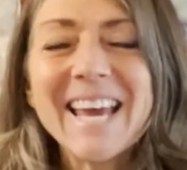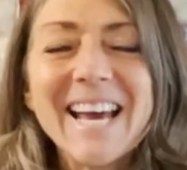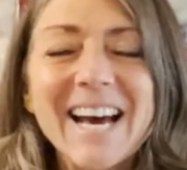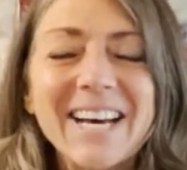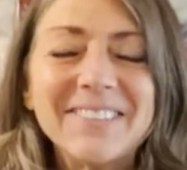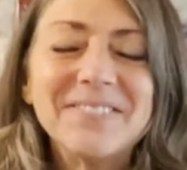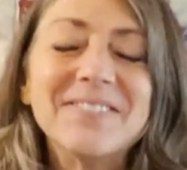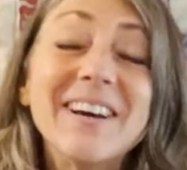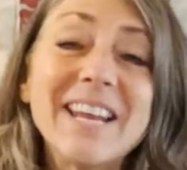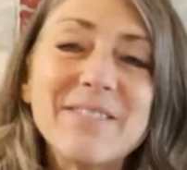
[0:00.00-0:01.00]

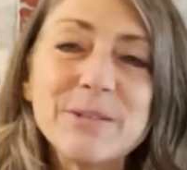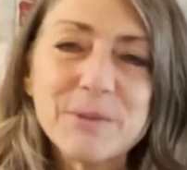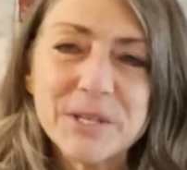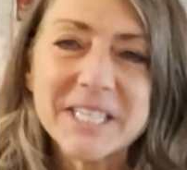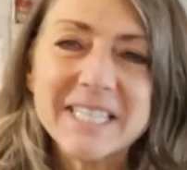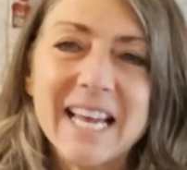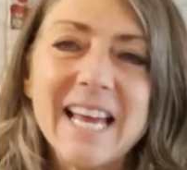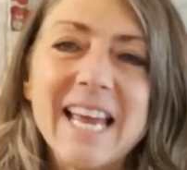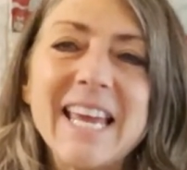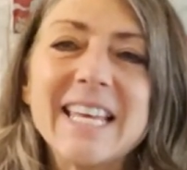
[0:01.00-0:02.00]
My name is
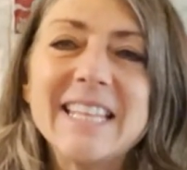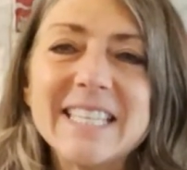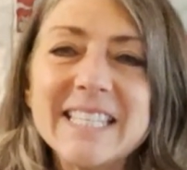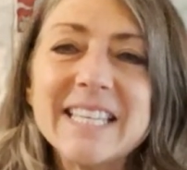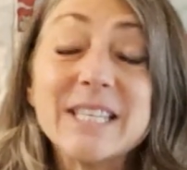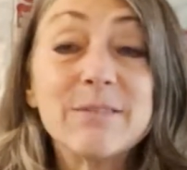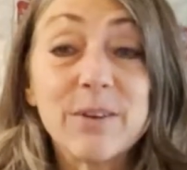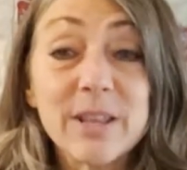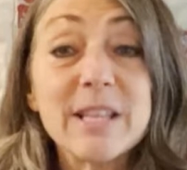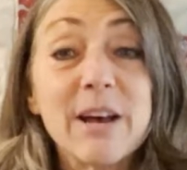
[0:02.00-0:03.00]
Marissa, and this is
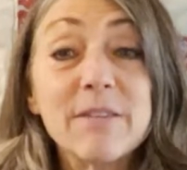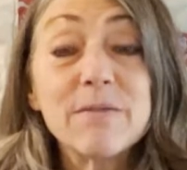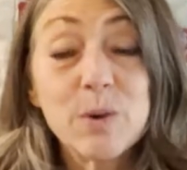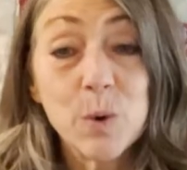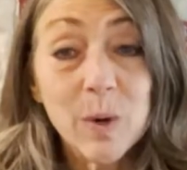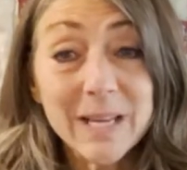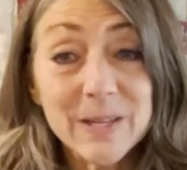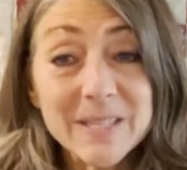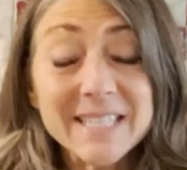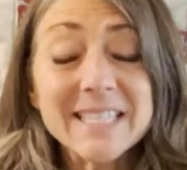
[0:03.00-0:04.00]
for the Love of
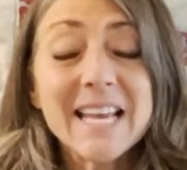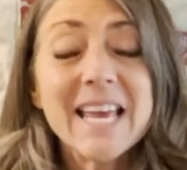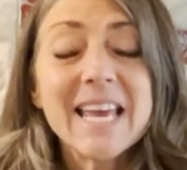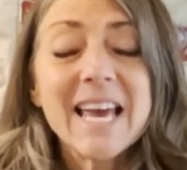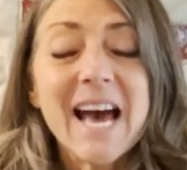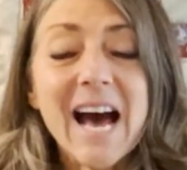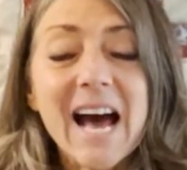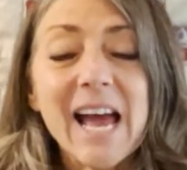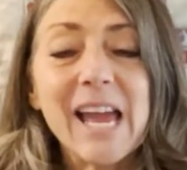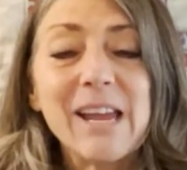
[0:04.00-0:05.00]
Quilts.
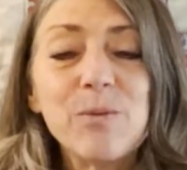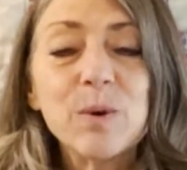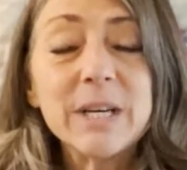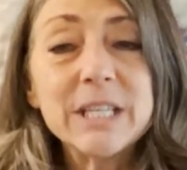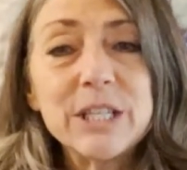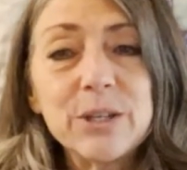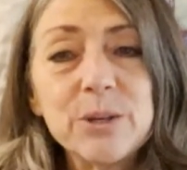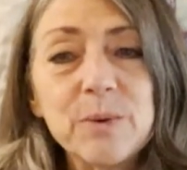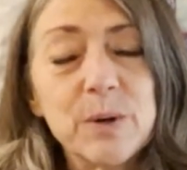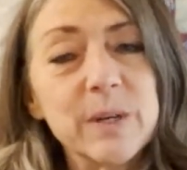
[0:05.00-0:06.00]
I wanted
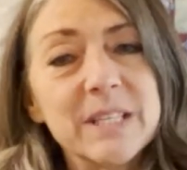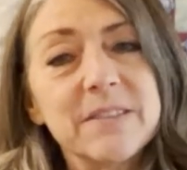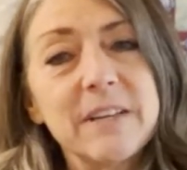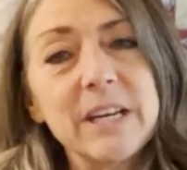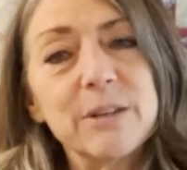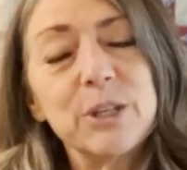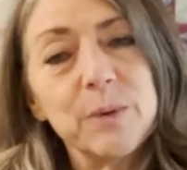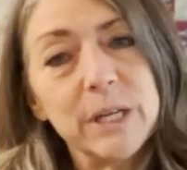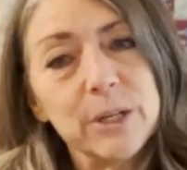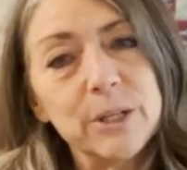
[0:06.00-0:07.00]
to record this video
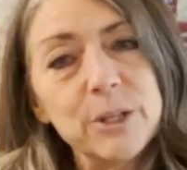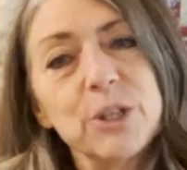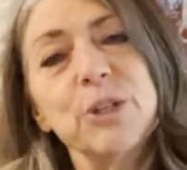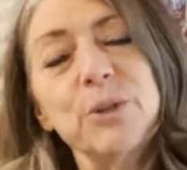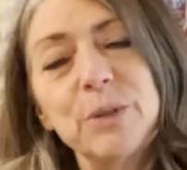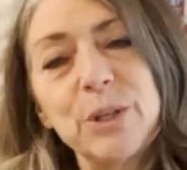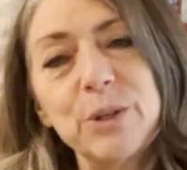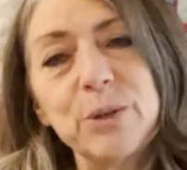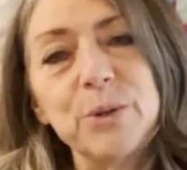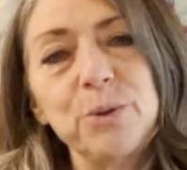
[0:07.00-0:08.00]
to introduce you
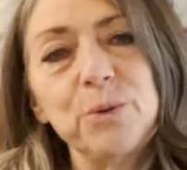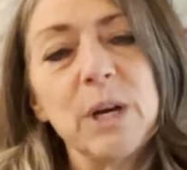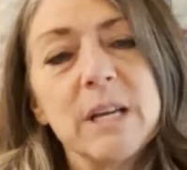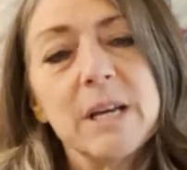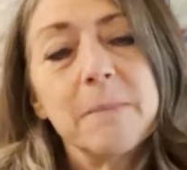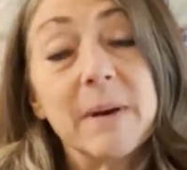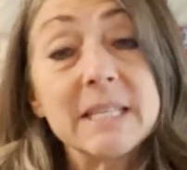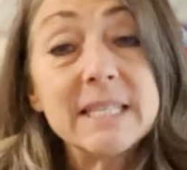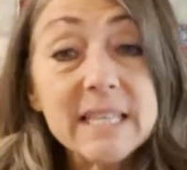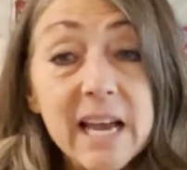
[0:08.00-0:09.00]
to
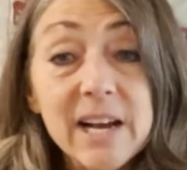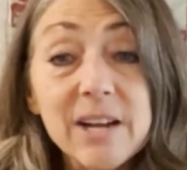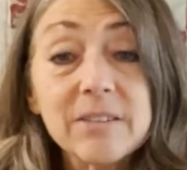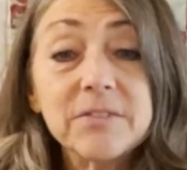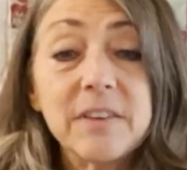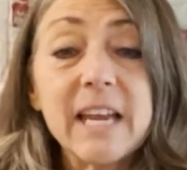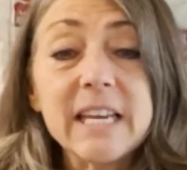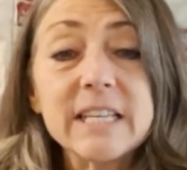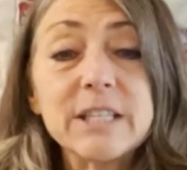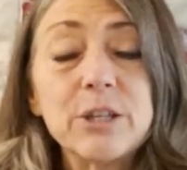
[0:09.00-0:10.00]
myself
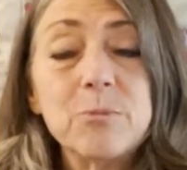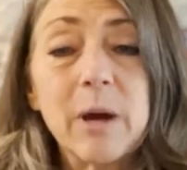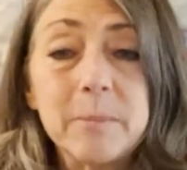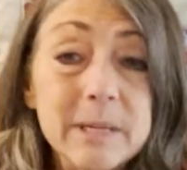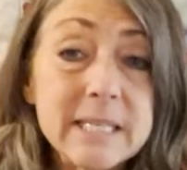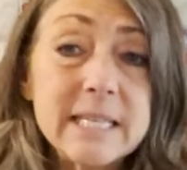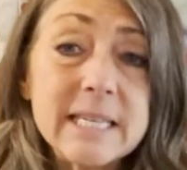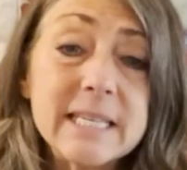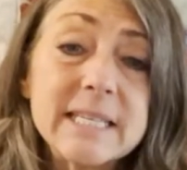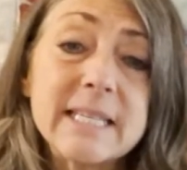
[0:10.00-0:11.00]
and to my
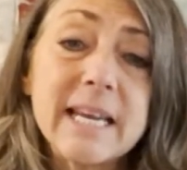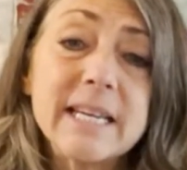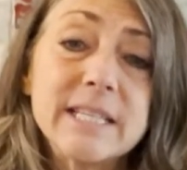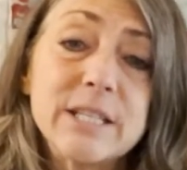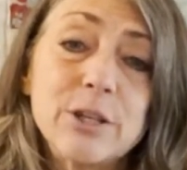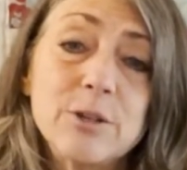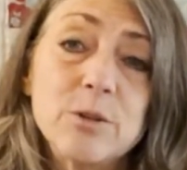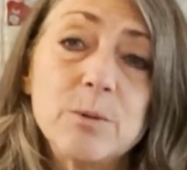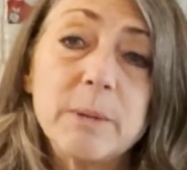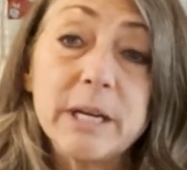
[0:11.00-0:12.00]
business and
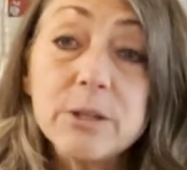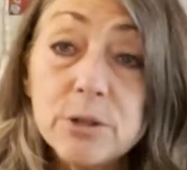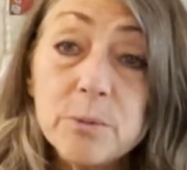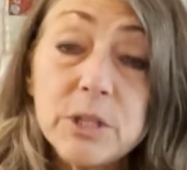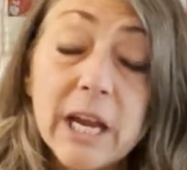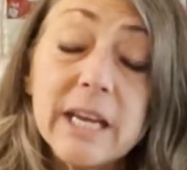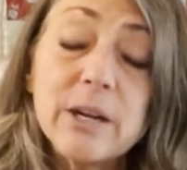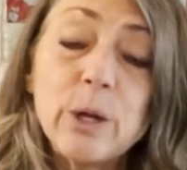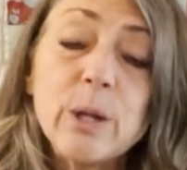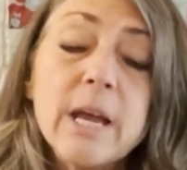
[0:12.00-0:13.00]
to my YouTube
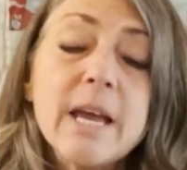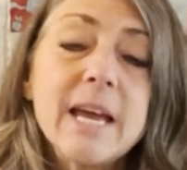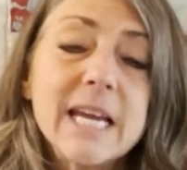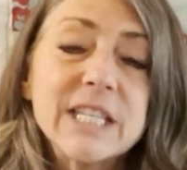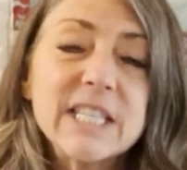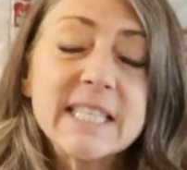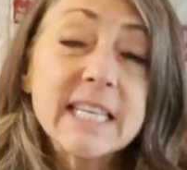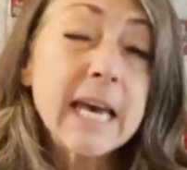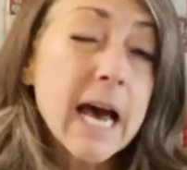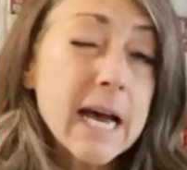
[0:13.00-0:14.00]
channel, and
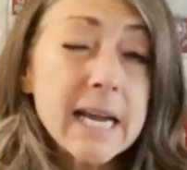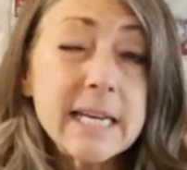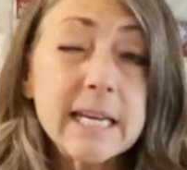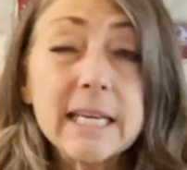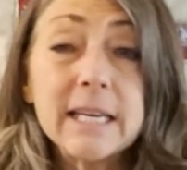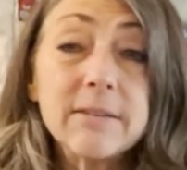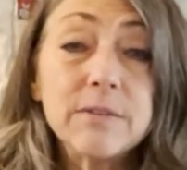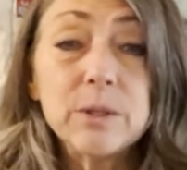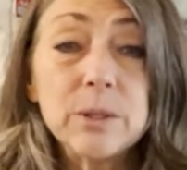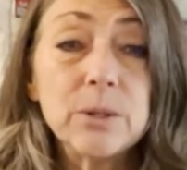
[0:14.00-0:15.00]
just kind of give
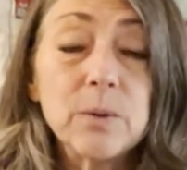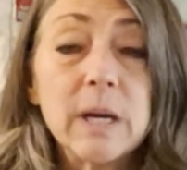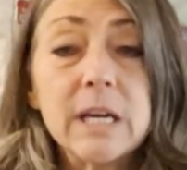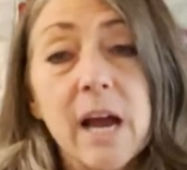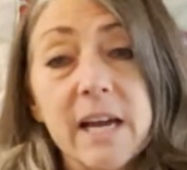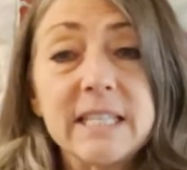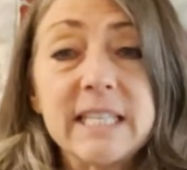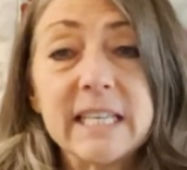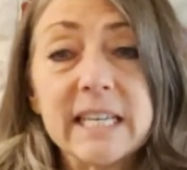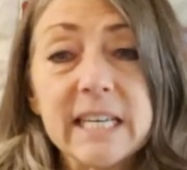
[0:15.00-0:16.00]
you an
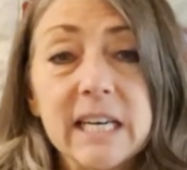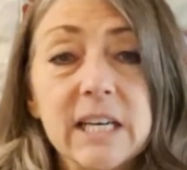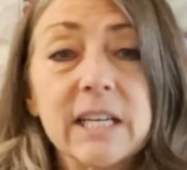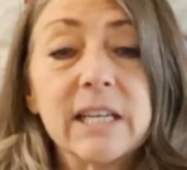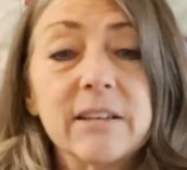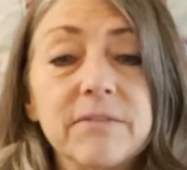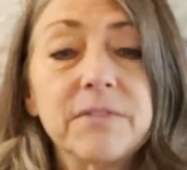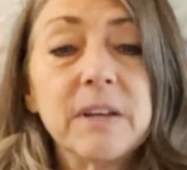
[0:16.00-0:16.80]
idea of